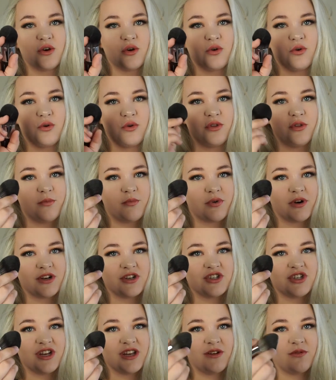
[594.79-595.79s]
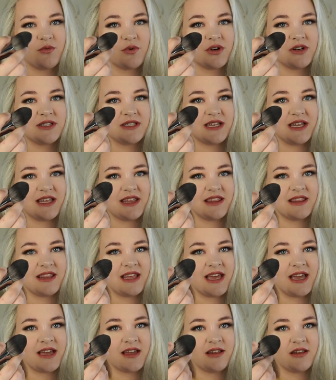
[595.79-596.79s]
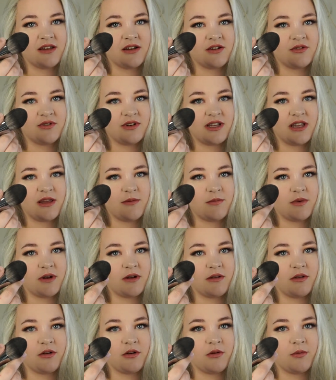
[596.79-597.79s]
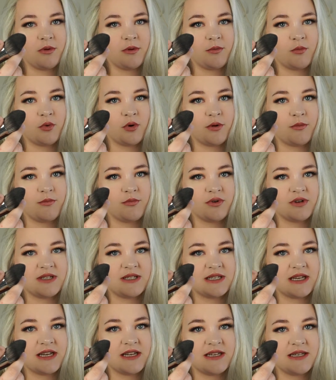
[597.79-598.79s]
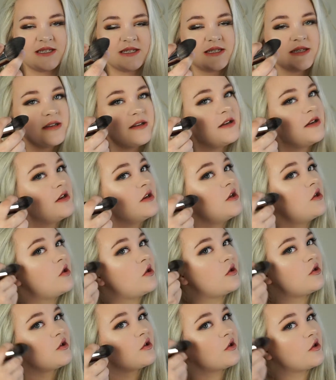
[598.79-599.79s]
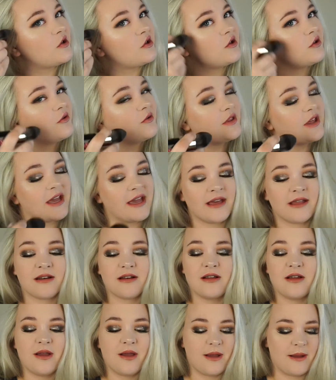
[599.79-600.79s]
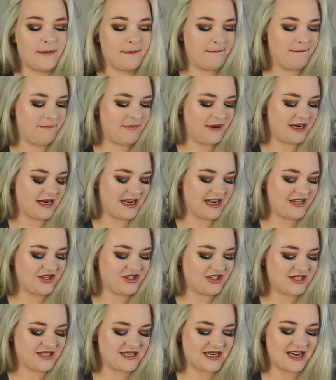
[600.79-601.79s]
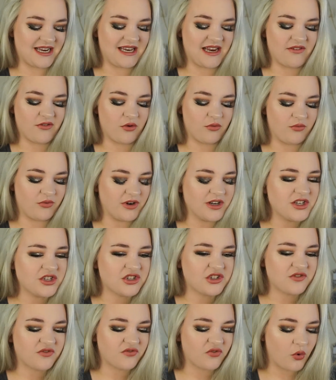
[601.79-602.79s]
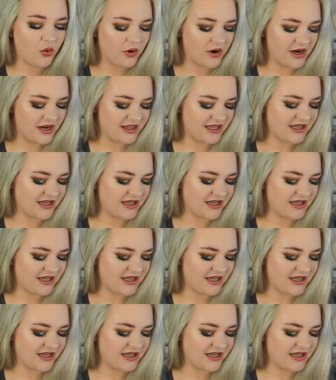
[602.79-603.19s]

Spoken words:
hold the brush inwards like that, you know, to keep it a little bit more precise. You have to like do that. But I never reached for it. I